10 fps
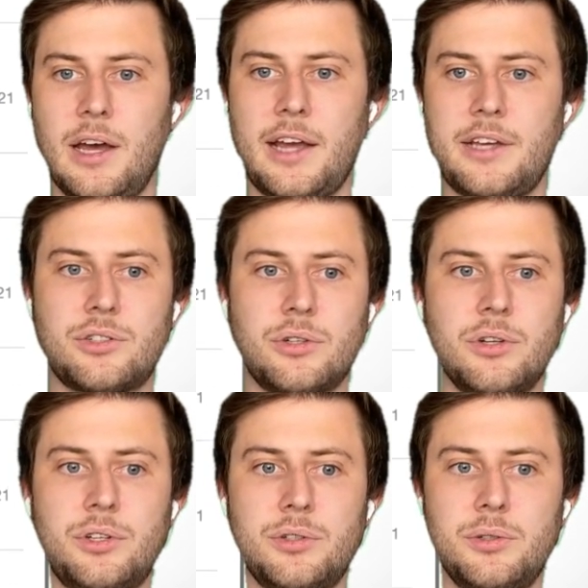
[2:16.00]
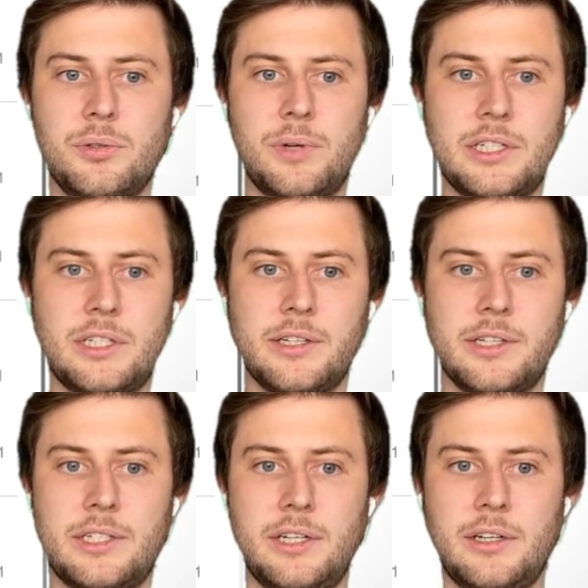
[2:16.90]
I can scroll through the rest of the
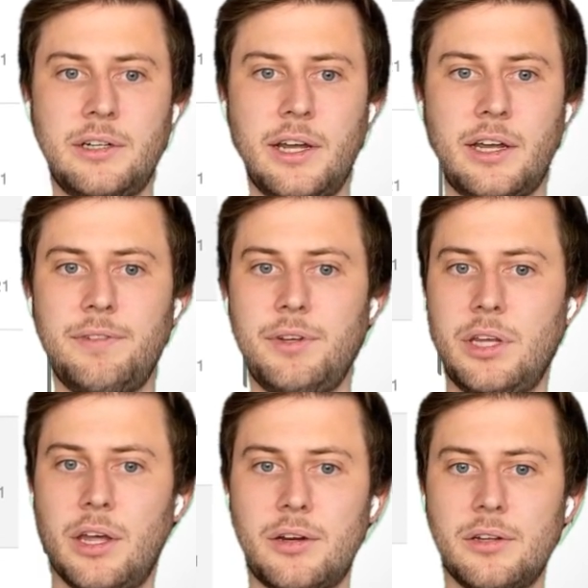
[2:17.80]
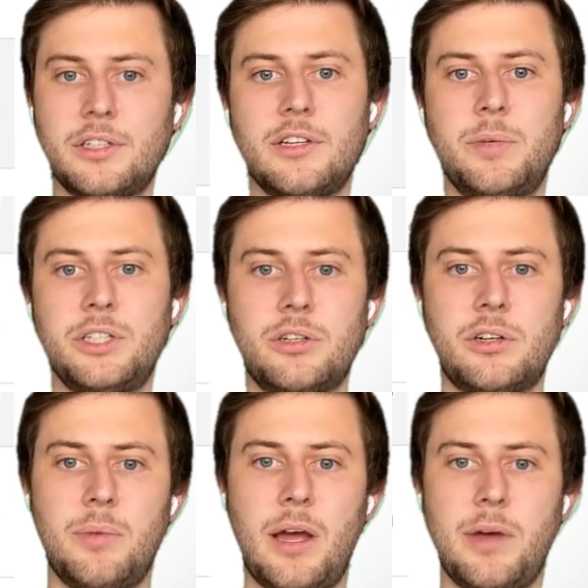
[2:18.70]
list here and I can view the other alerts that have been
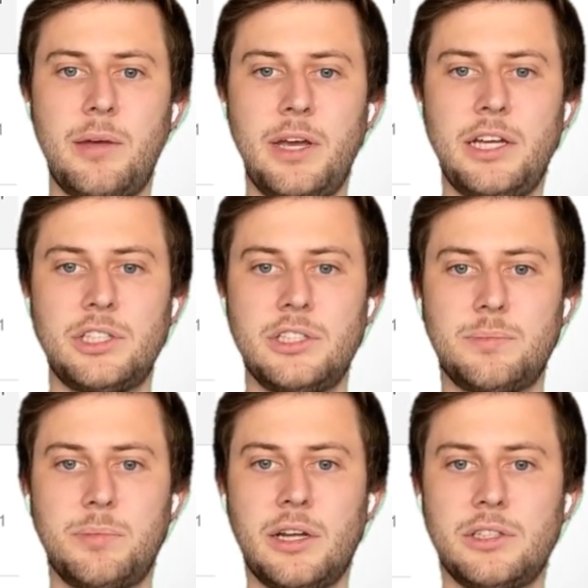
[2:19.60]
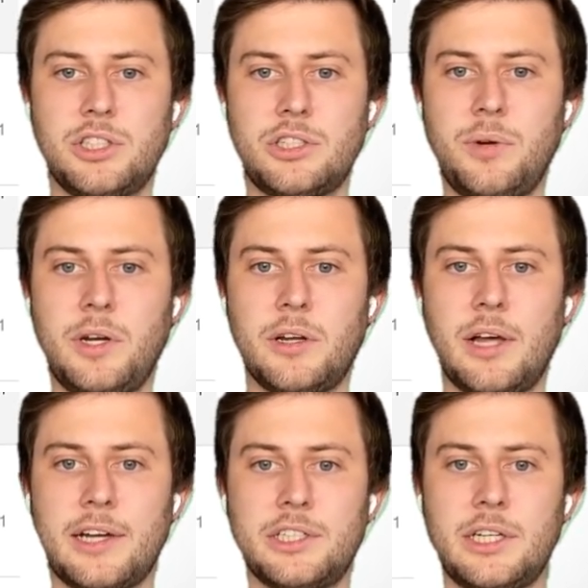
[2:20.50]
triggered by my patients, but I'll just go in and I'll
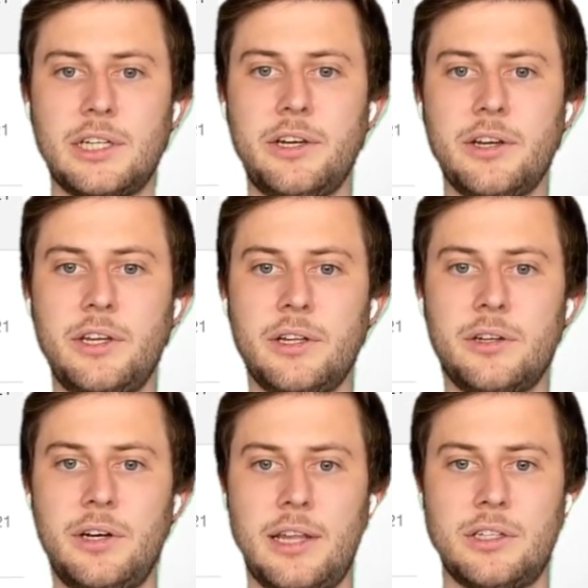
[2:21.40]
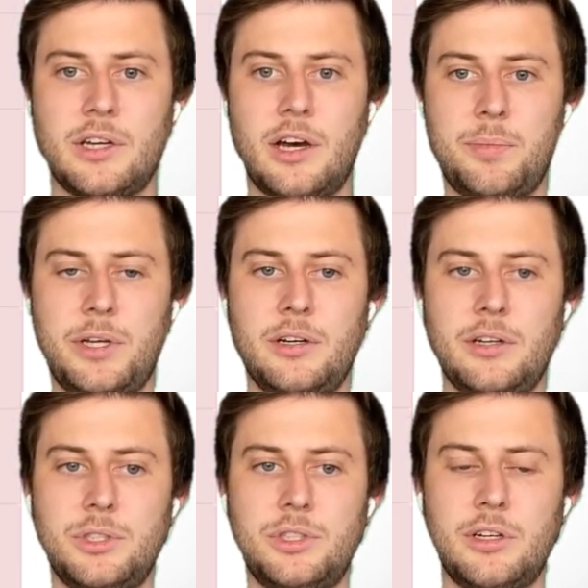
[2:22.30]
actually click on the alert at the top here
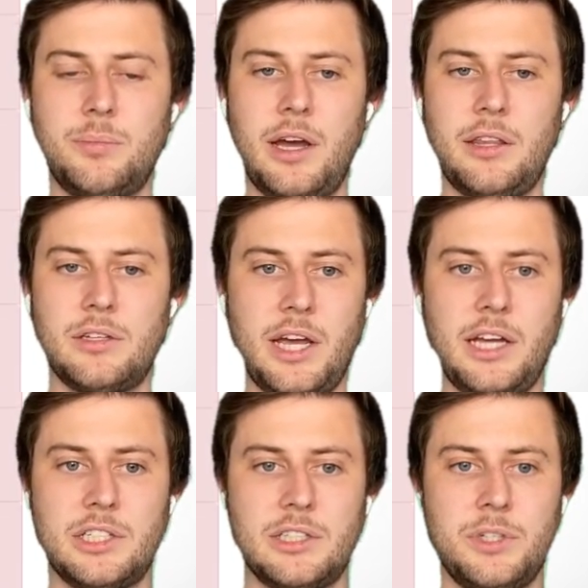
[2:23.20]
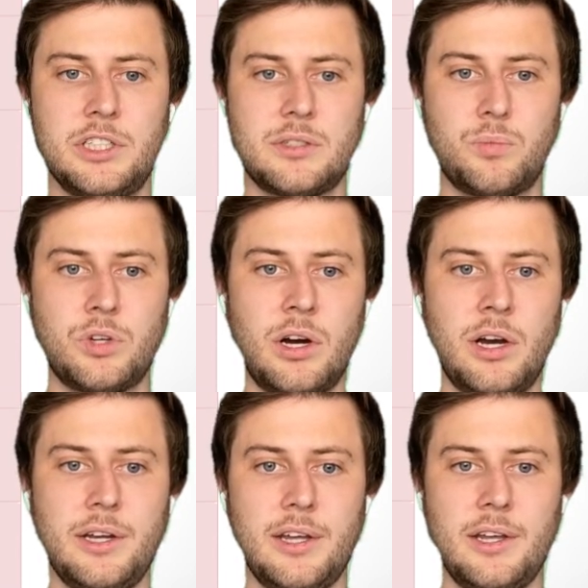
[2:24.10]
that was triggered by the patient that we just were
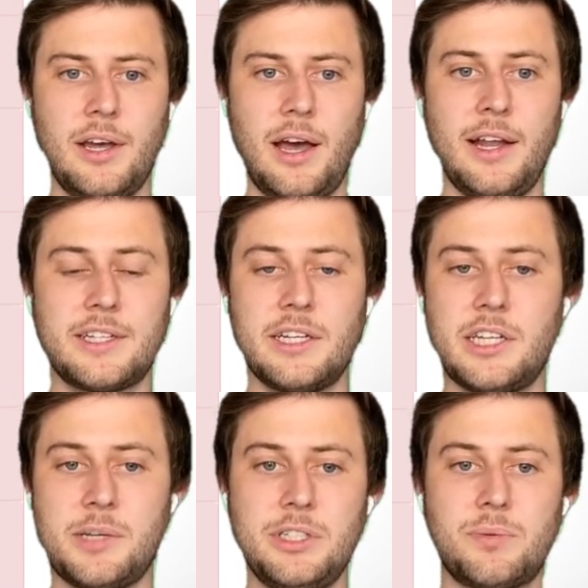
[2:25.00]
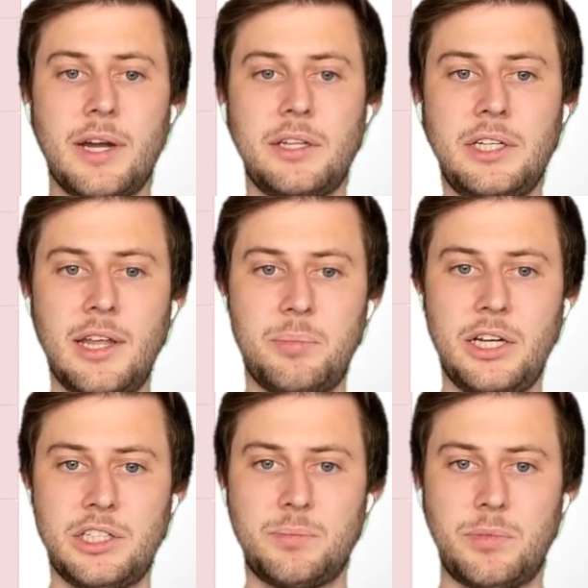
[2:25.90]
on. And it's going to take me directly to that
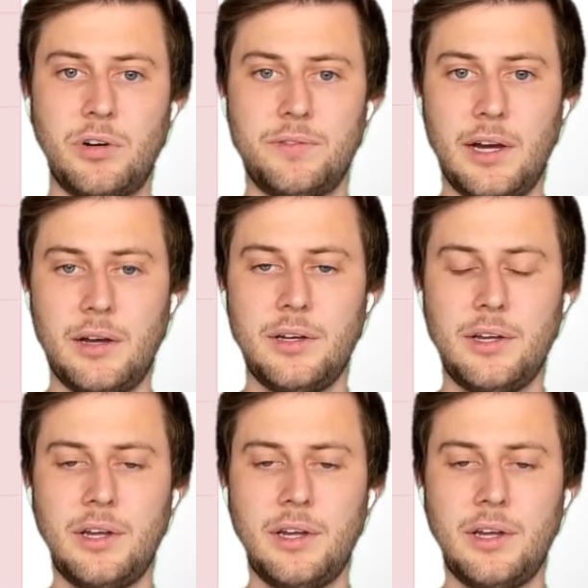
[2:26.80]
patient's profile.